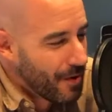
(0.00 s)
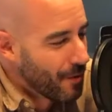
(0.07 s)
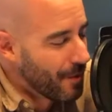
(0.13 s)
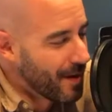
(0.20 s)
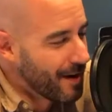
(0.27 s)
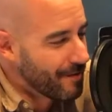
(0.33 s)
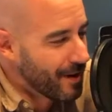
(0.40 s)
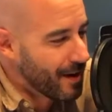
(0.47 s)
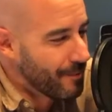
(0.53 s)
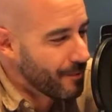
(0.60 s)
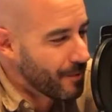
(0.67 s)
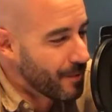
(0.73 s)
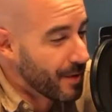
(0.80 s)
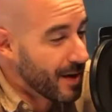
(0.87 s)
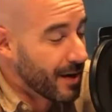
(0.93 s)
We had
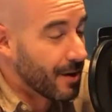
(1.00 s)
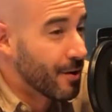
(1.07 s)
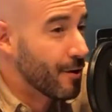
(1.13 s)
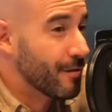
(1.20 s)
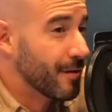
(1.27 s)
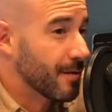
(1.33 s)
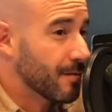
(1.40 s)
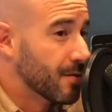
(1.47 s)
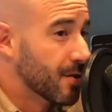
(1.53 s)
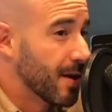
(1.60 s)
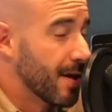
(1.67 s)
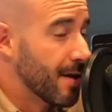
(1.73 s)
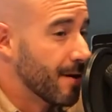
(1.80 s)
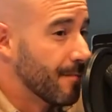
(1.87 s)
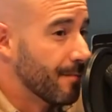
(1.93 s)
a COVID
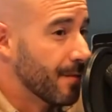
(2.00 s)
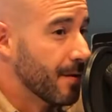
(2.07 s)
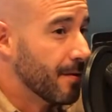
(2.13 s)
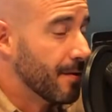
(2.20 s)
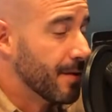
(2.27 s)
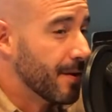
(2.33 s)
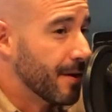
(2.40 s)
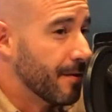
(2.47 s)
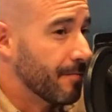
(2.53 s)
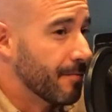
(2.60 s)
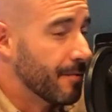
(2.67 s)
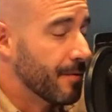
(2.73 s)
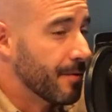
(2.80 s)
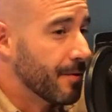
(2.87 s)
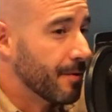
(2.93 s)
scare in
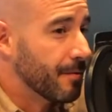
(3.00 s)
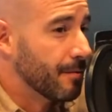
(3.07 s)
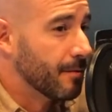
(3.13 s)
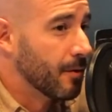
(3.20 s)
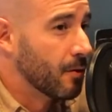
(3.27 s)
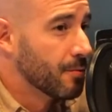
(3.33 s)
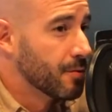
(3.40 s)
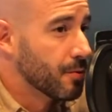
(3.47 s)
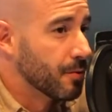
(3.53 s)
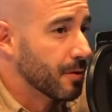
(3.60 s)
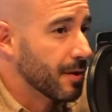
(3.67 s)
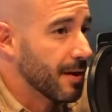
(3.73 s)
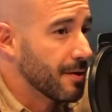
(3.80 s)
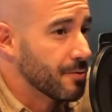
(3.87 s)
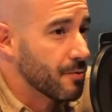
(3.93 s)
the homeschool
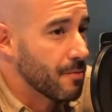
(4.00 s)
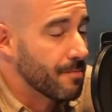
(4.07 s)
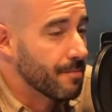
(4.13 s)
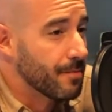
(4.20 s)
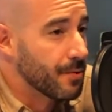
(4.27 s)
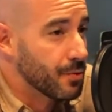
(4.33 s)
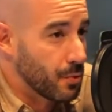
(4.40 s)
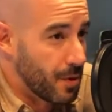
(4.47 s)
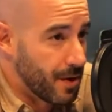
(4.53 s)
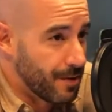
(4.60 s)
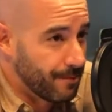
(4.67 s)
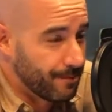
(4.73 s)
classroom this week,